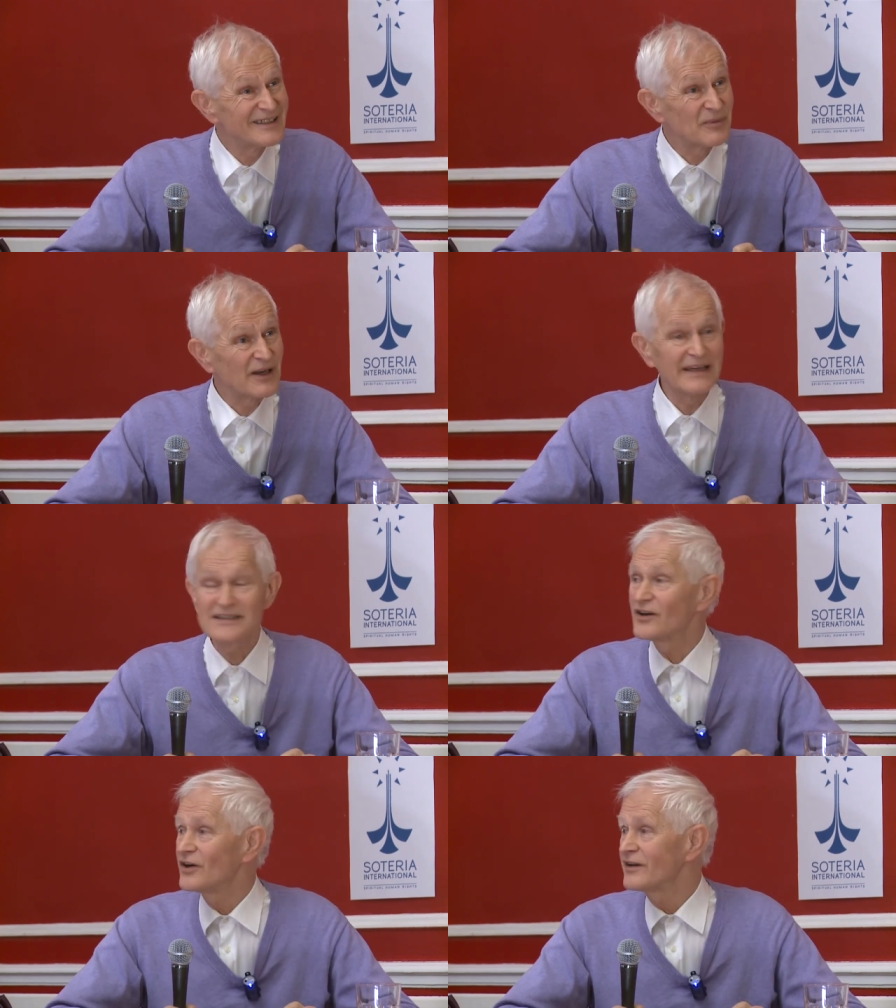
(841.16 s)
But
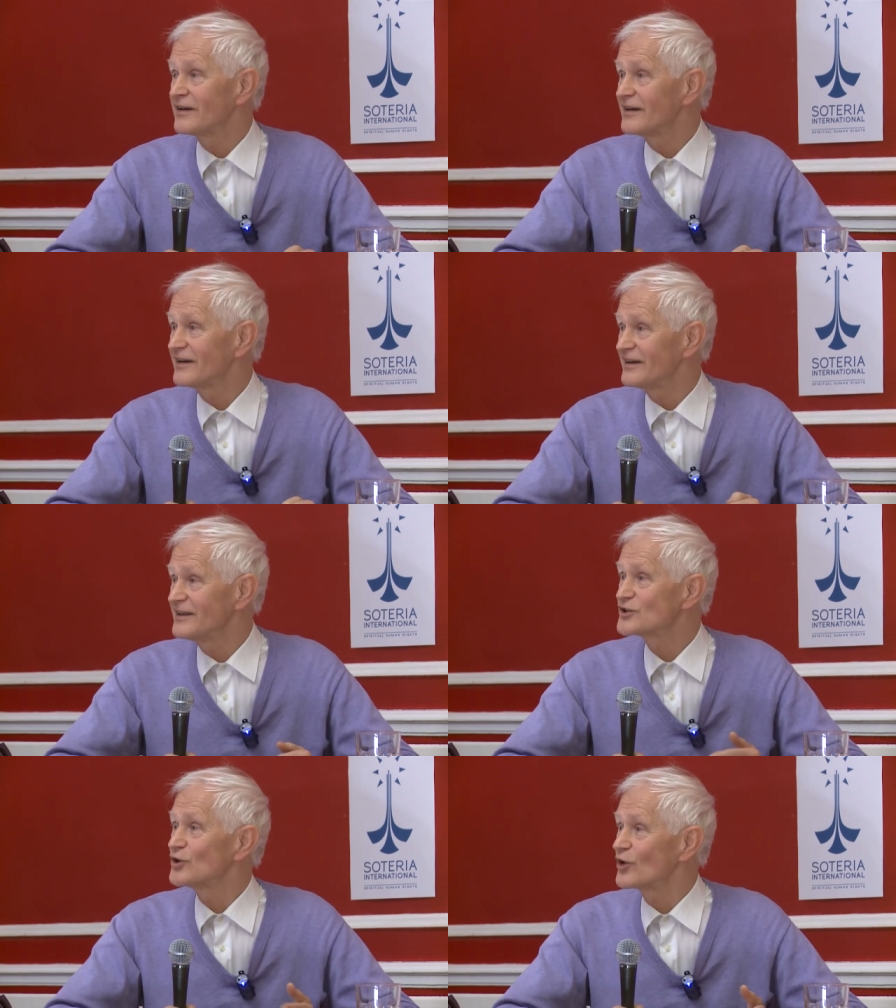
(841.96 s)
later on,
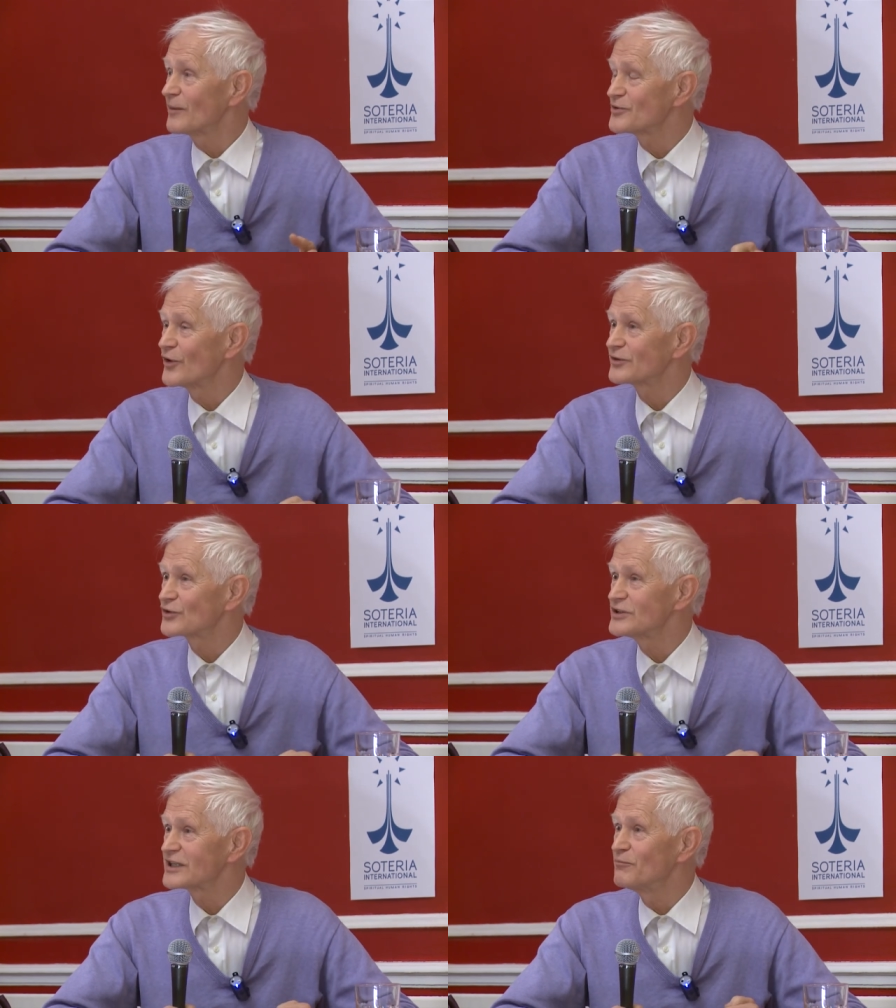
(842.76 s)
it showed up that
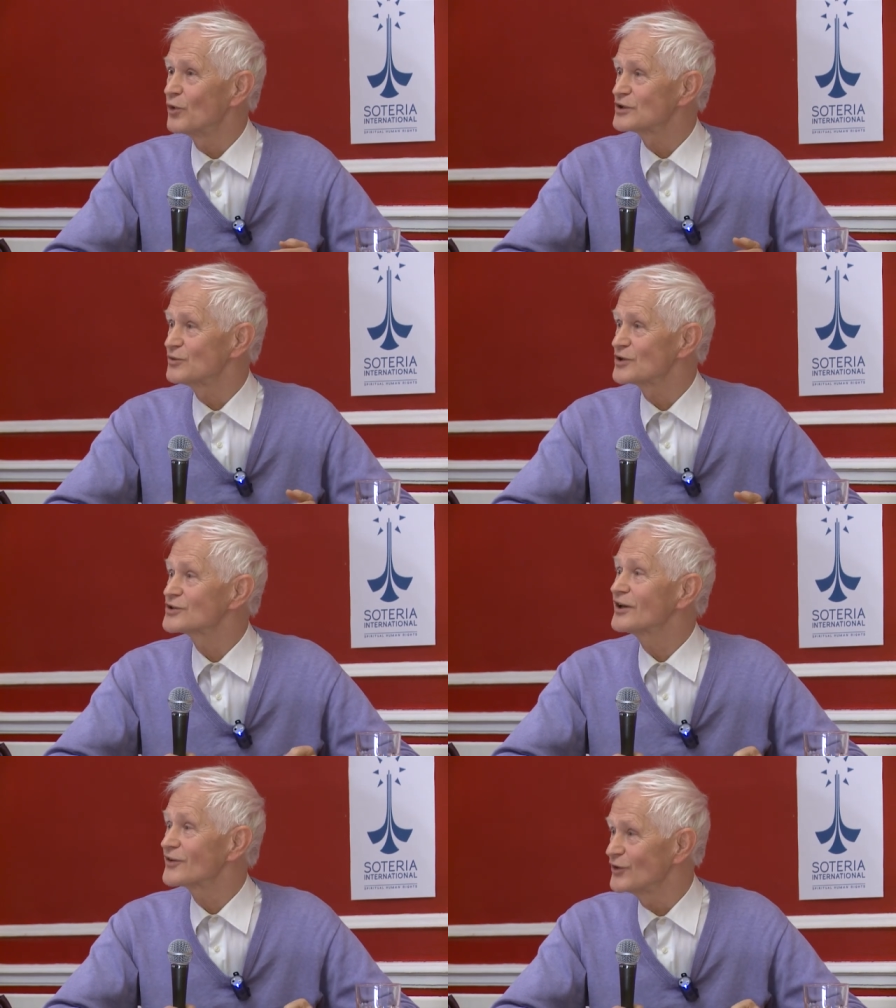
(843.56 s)
Krishnamurti was
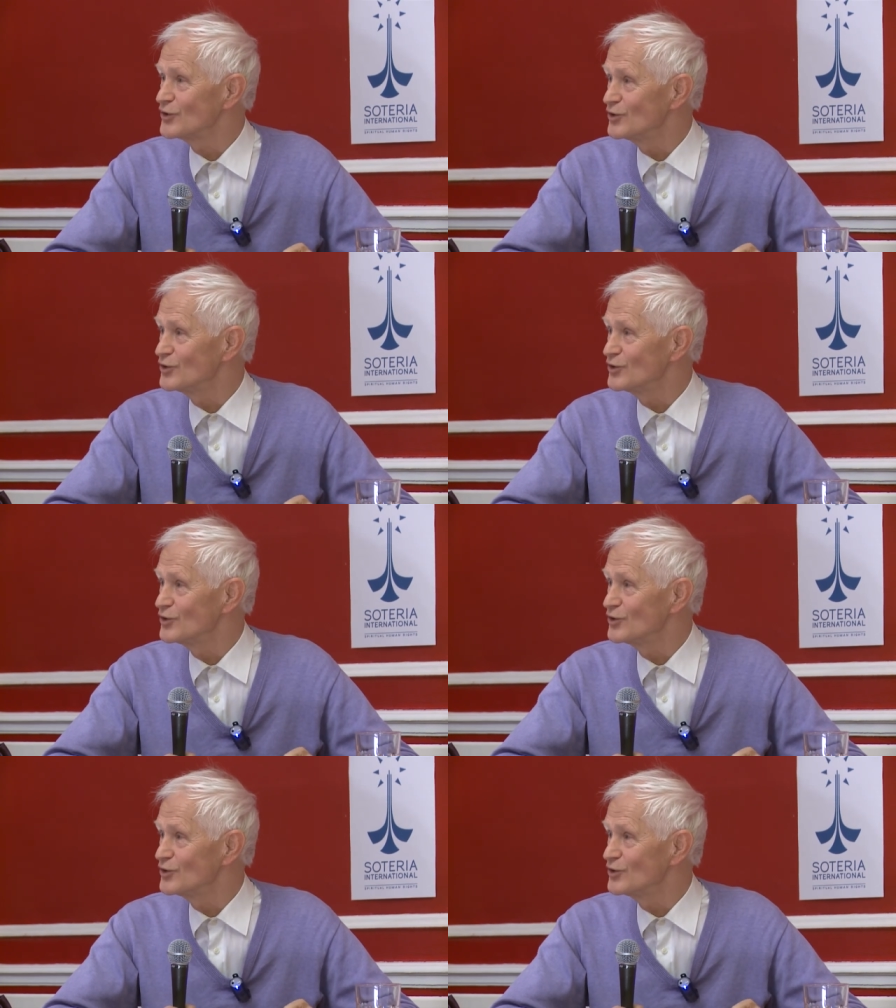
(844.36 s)
not the new